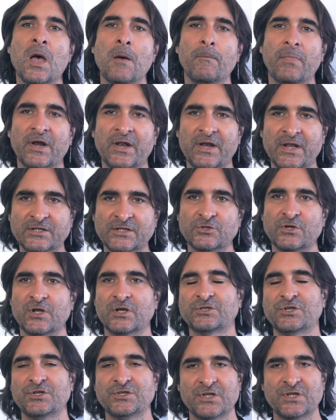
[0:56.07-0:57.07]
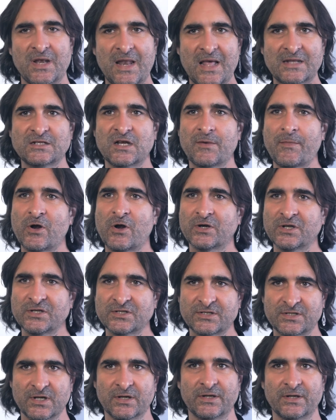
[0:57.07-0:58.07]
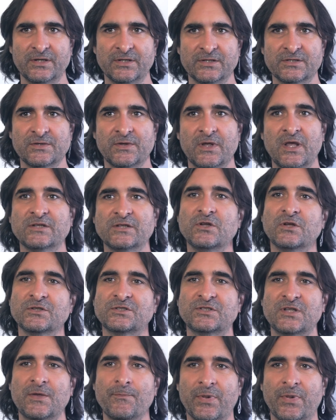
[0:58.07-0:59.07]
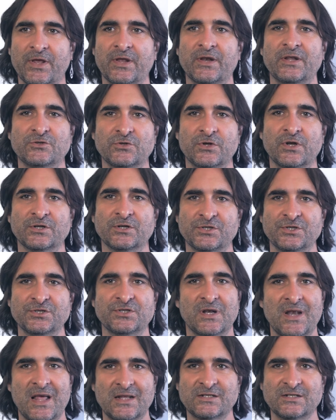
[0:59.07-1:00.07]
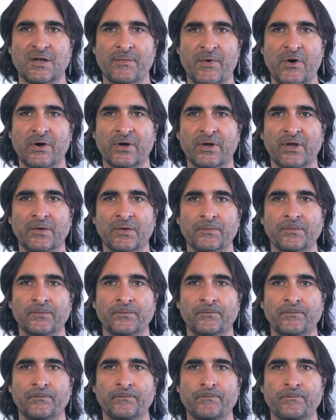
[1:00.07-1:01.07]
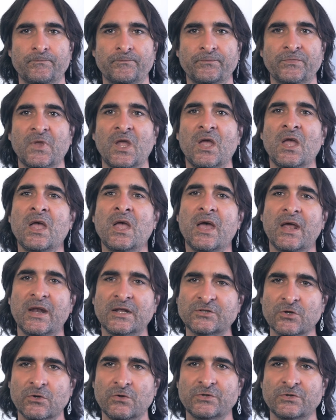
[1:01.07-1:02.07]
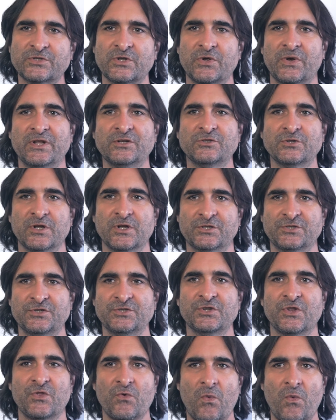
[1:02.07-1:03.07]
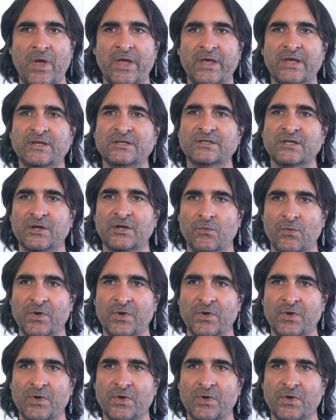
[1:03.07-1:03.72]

But an introduction to Latin American studies is not simply an introduction to Latin America. It is also an introduction to the ways in